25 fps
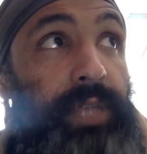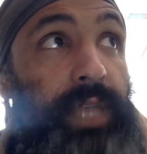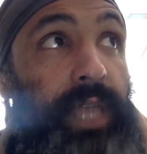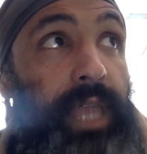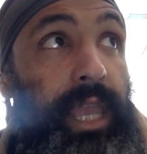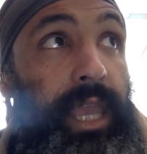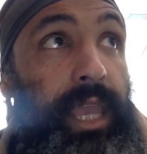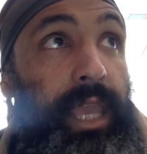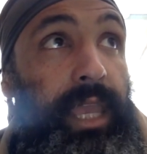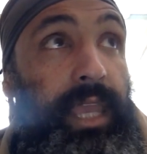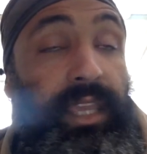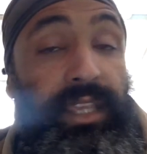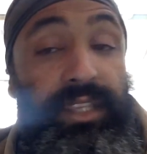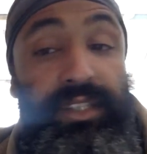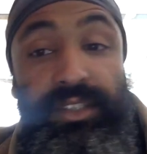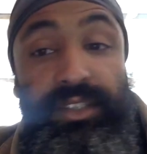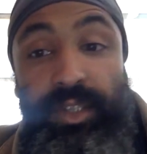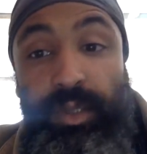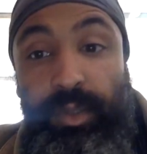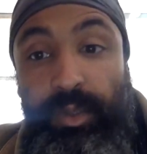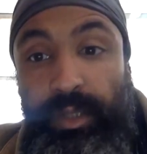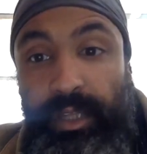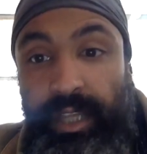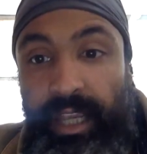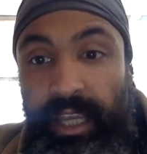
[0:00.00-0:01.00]
a
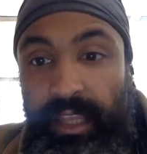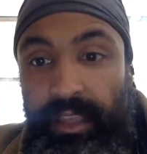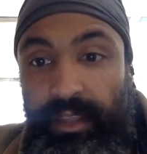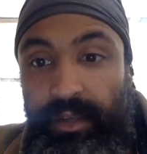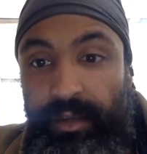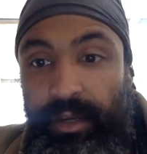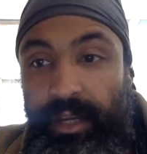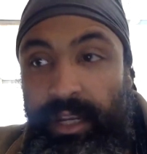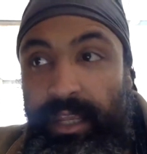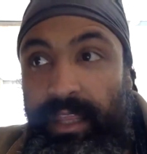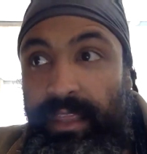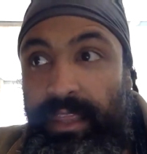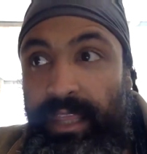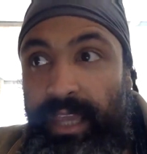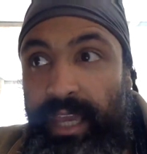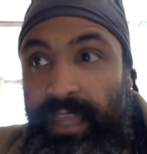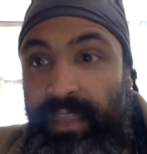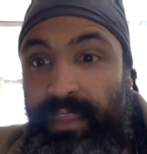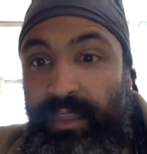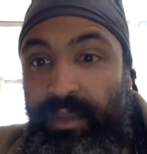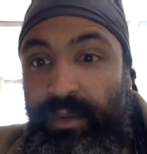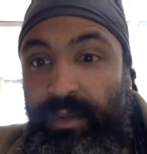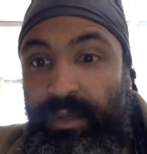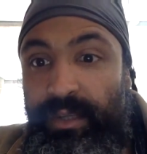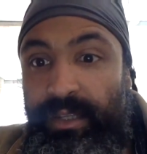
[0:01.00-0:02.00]
solar calendar in that
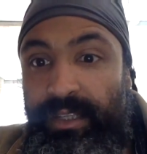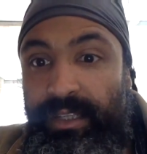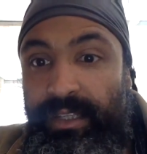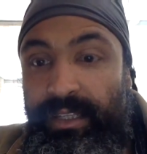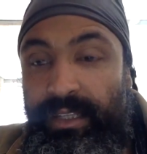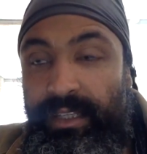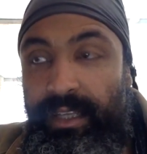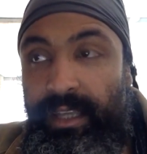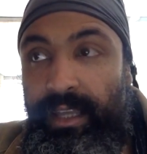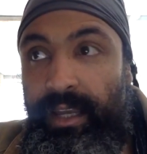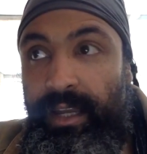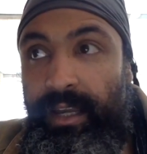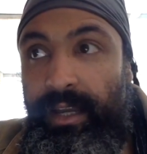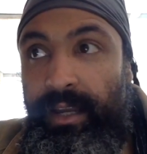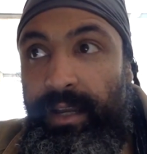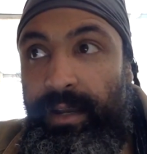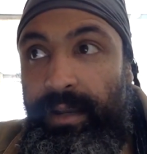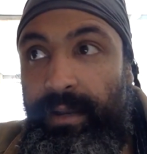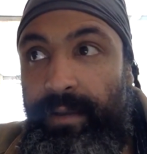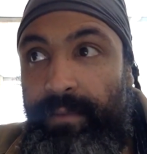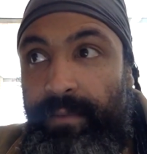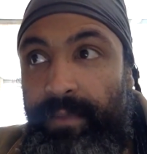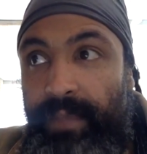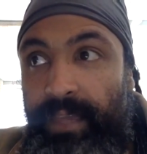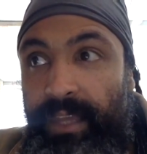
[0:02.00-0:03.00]

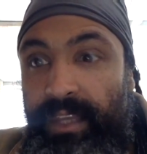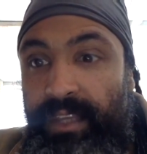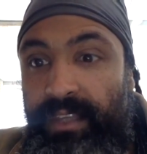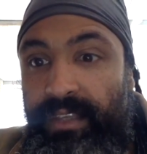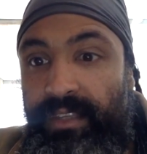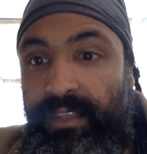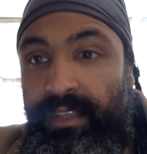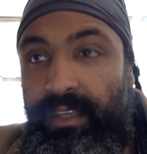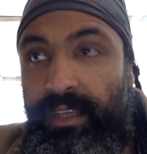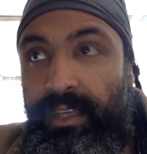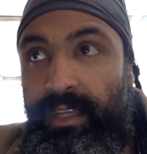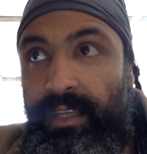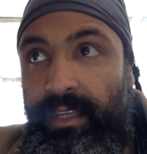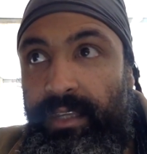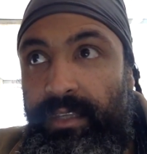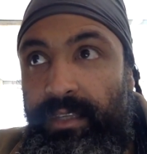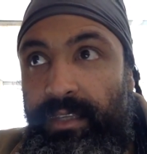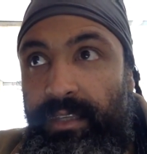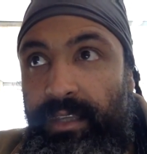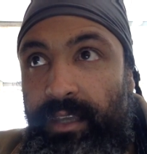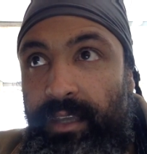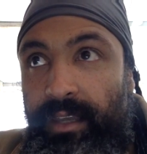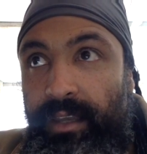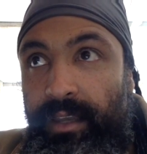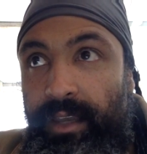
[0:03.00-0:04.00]
it
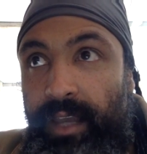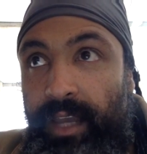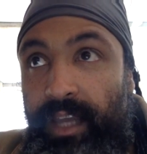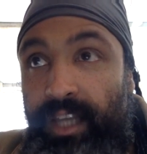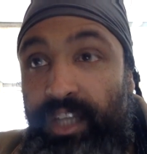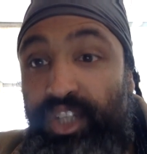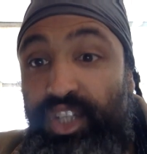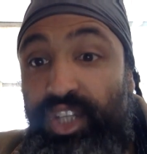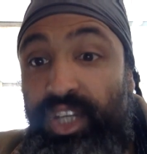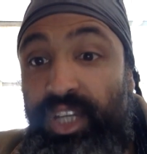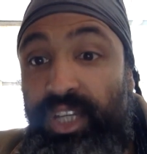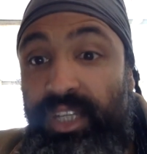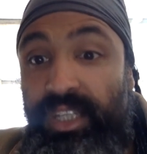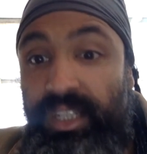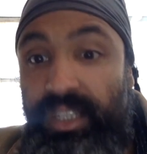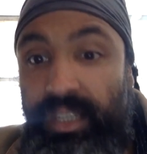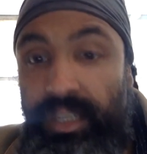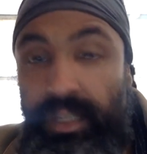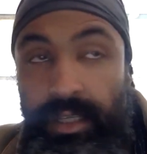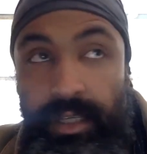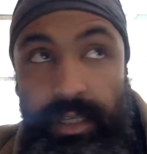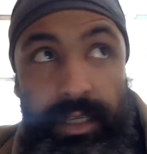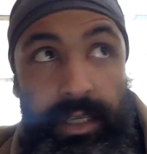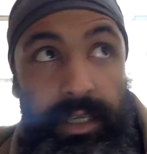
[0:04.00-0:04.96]
is adjusted